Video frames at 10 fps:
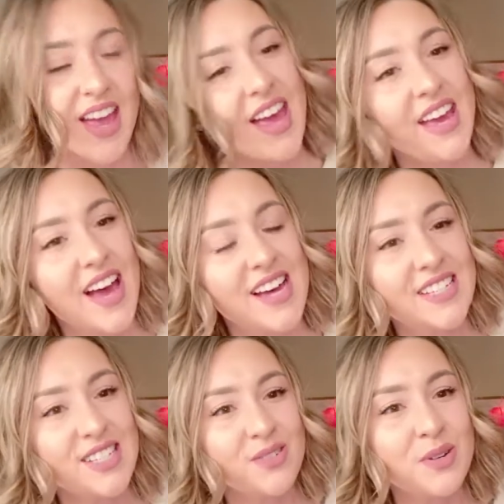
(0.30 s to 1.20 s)
Hey
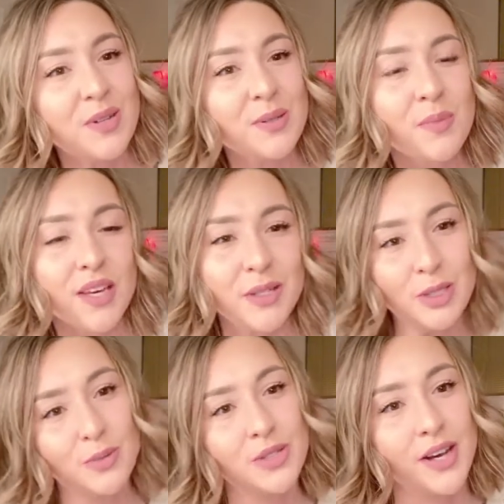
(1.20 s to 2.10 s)
guys, and welcome to my
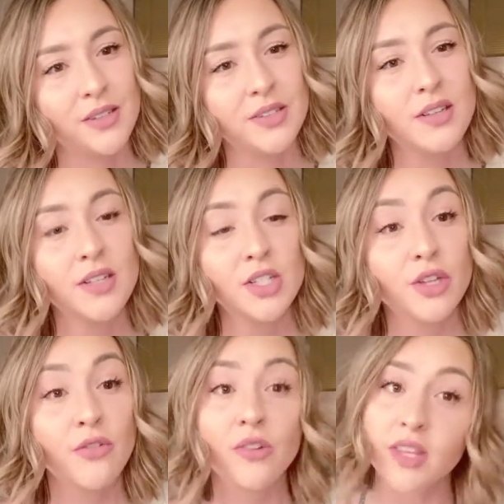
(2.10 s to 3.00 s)
YouTube channel.
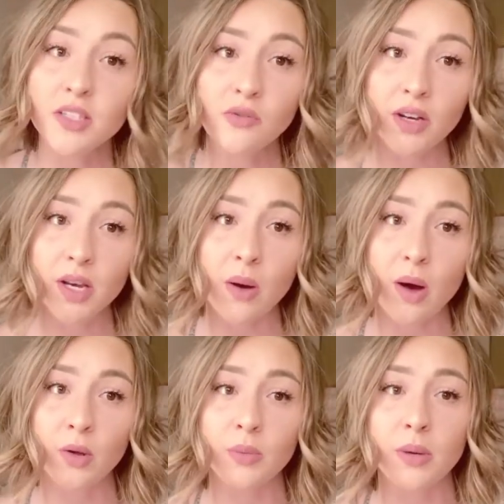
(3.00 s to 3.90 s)
So for this video,
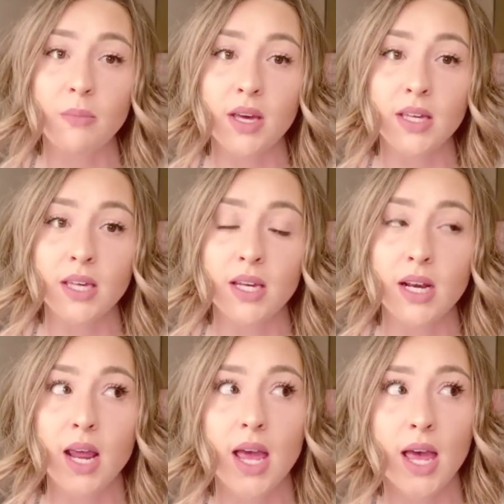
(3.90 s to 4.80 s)
I will be
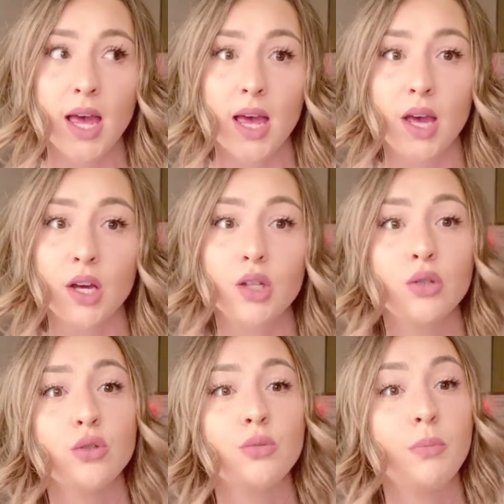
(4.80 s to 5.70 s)
making a
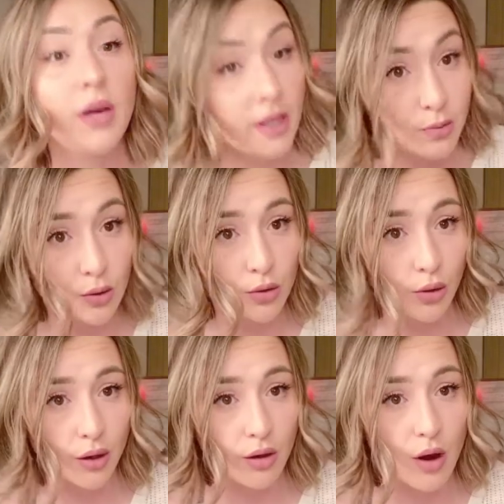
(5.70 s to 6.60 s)
makeup
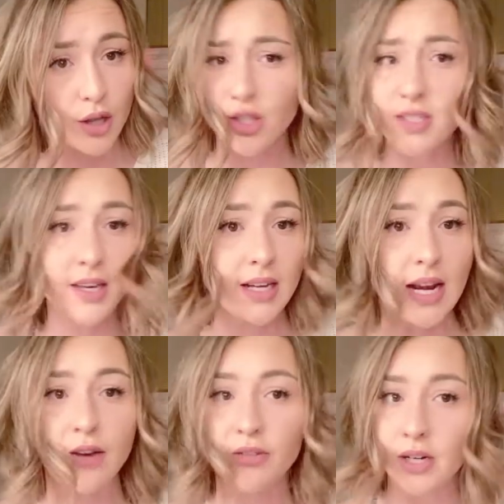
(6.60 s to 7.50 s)
tutorial on just like an
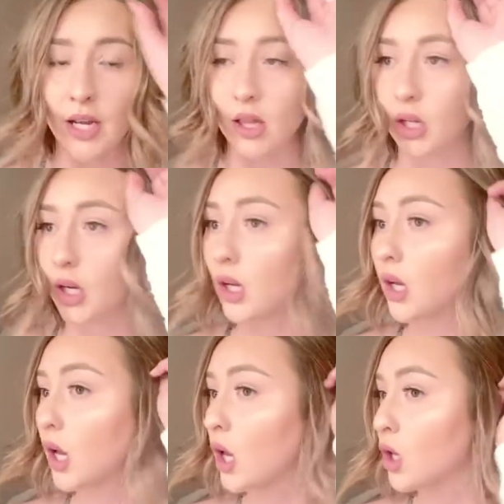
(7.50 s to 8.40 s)
everyday look.
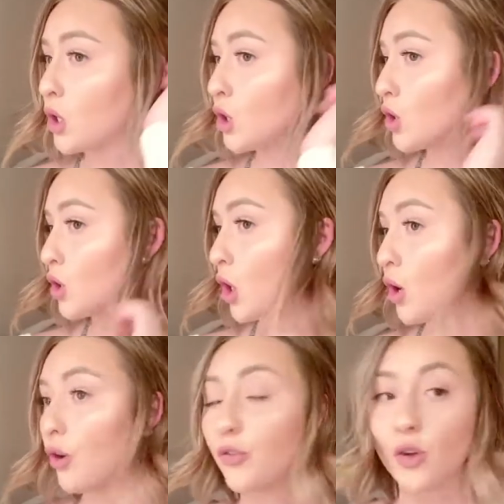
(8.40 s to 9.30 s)

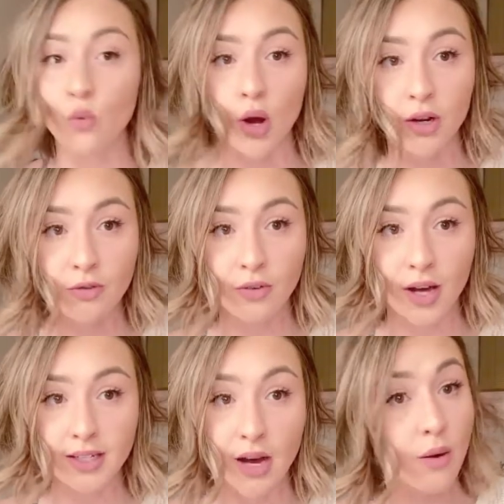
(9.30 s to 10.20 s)
So if you want to
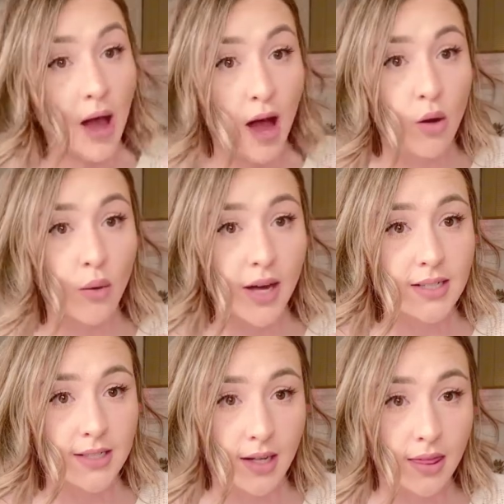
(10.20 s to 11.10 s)
find out how I
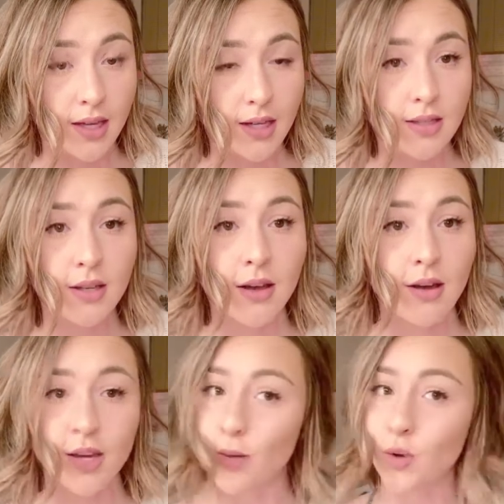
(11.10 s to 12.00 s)
did this,
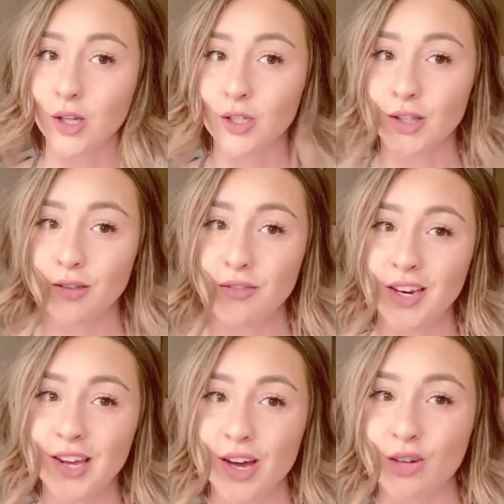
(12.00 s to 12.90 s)
keep watching the
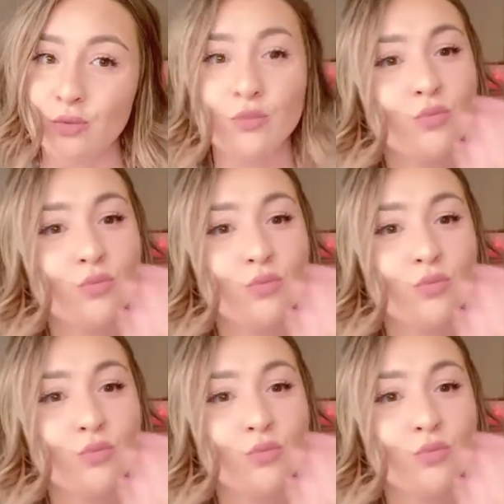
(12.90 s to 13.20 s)
video.